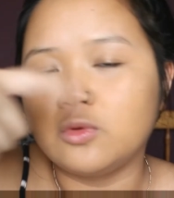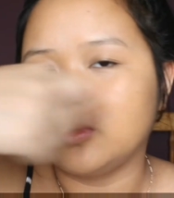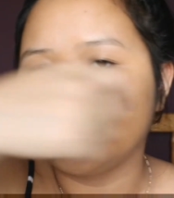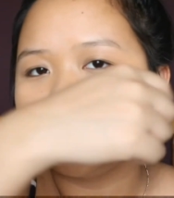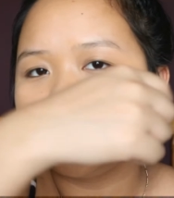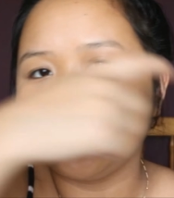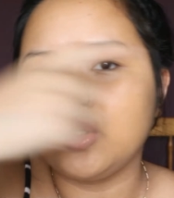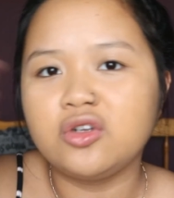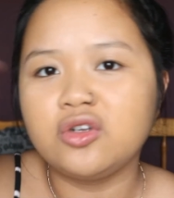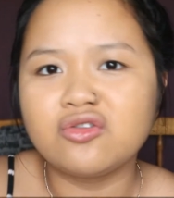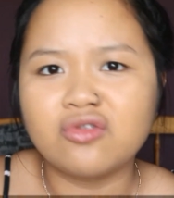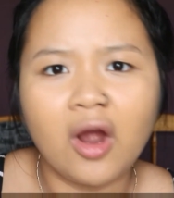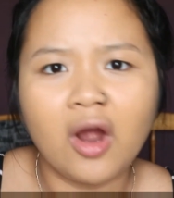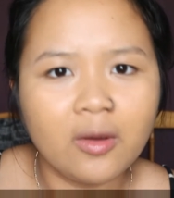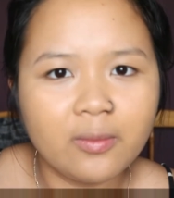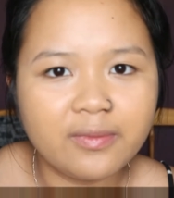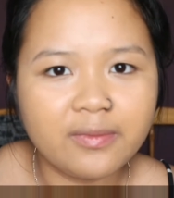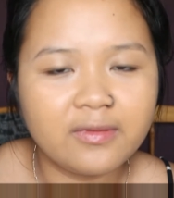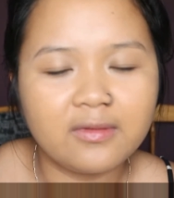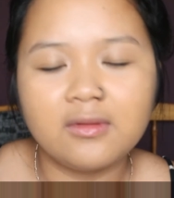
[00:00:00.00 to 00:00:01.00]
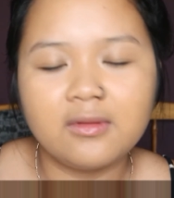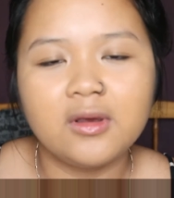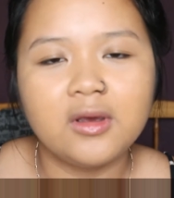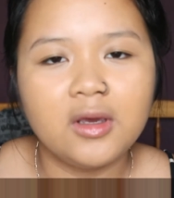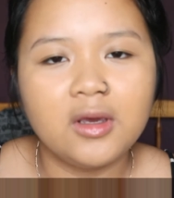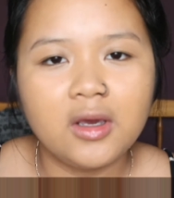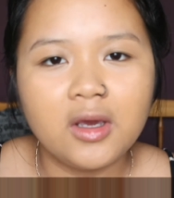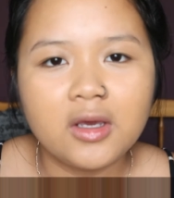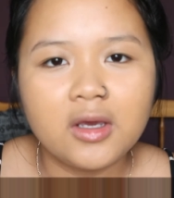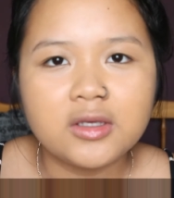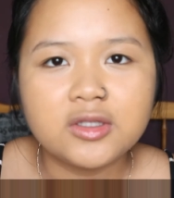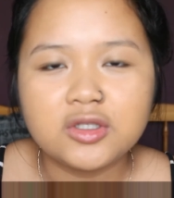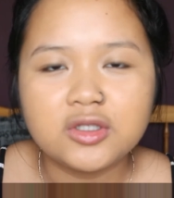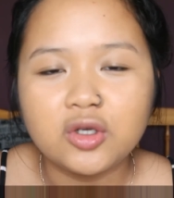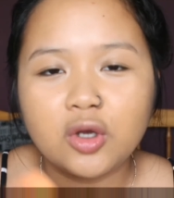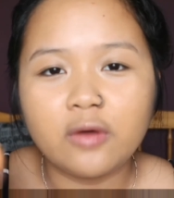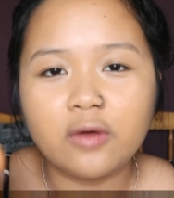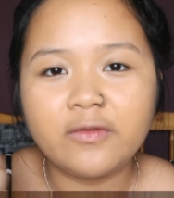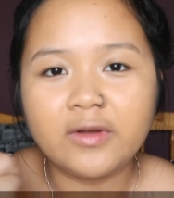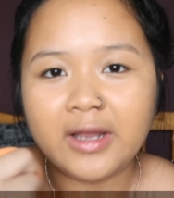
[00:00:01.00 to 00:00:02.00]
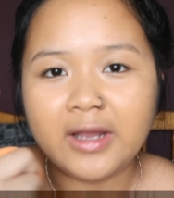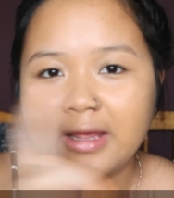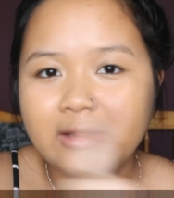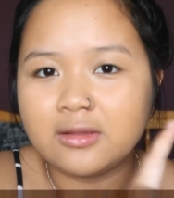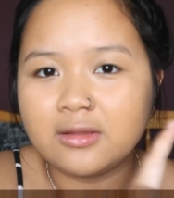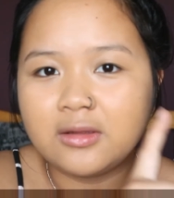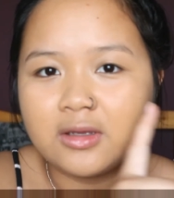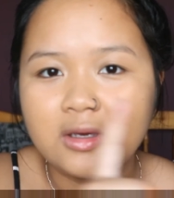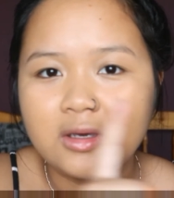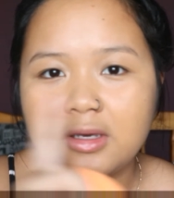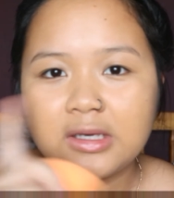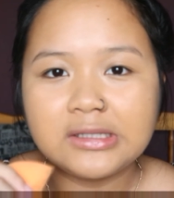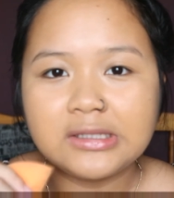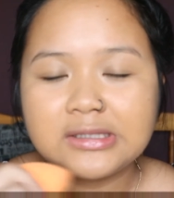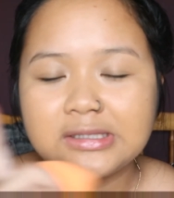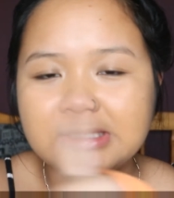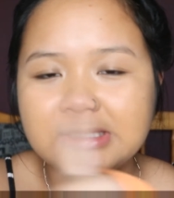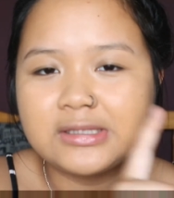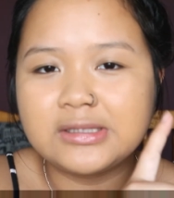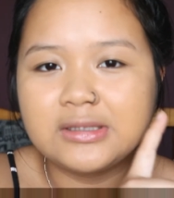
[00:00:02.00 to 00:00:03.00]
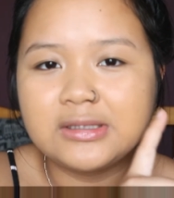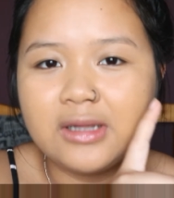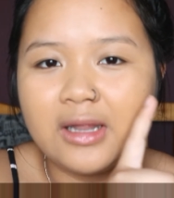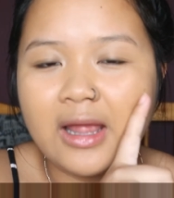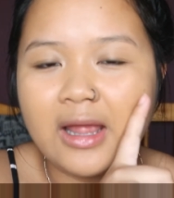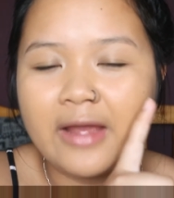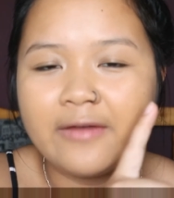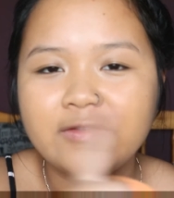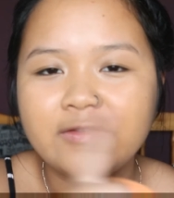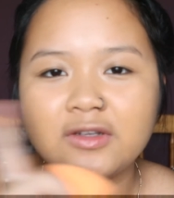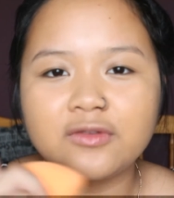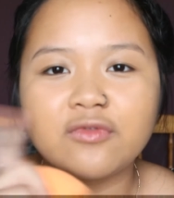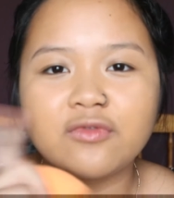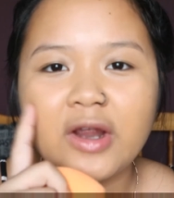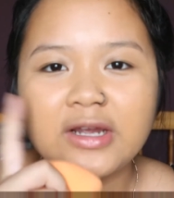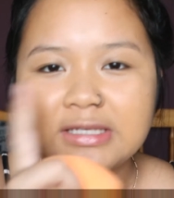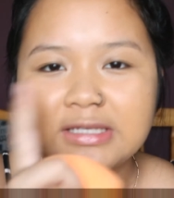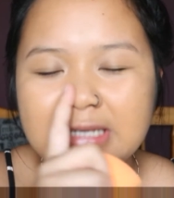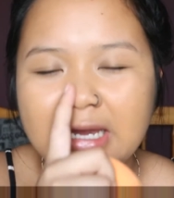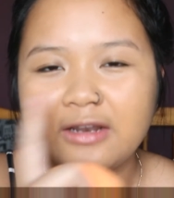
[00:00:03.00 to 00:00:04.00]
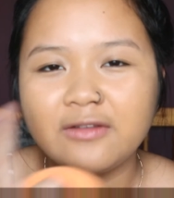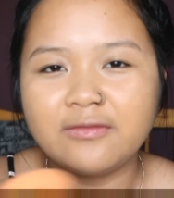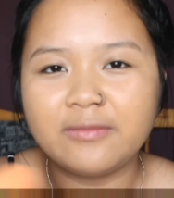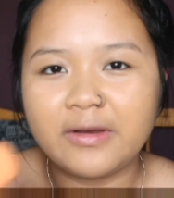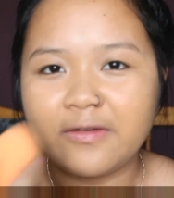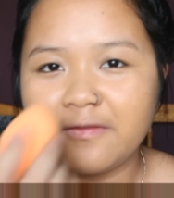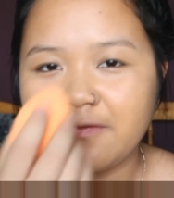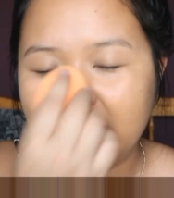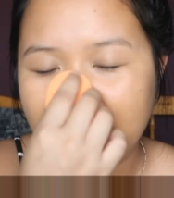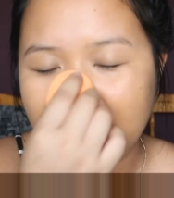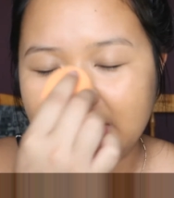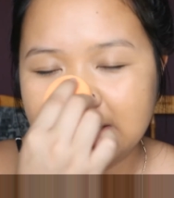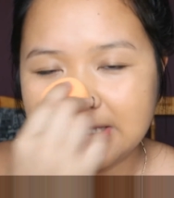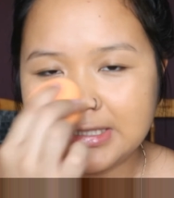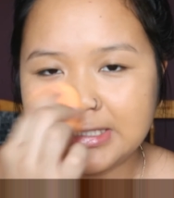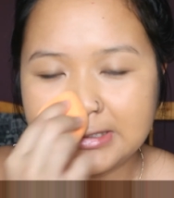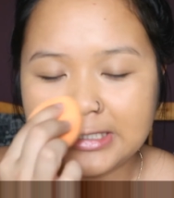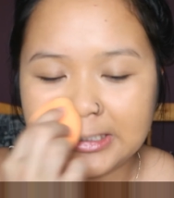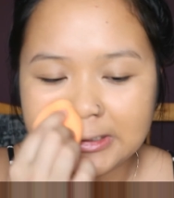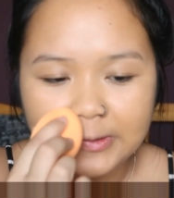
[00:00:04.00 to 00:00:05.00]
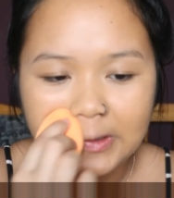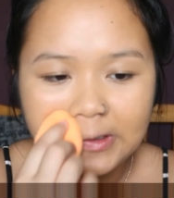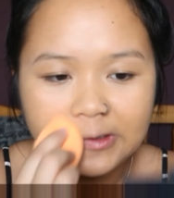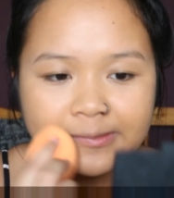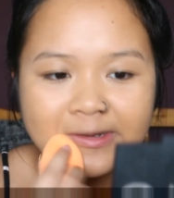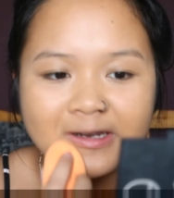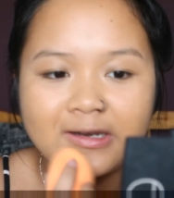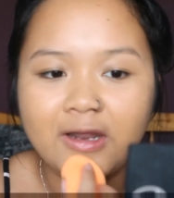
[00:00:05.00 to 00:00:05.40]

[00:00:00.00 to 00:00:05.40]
two drops to cover like the left and right side of my face, as well as my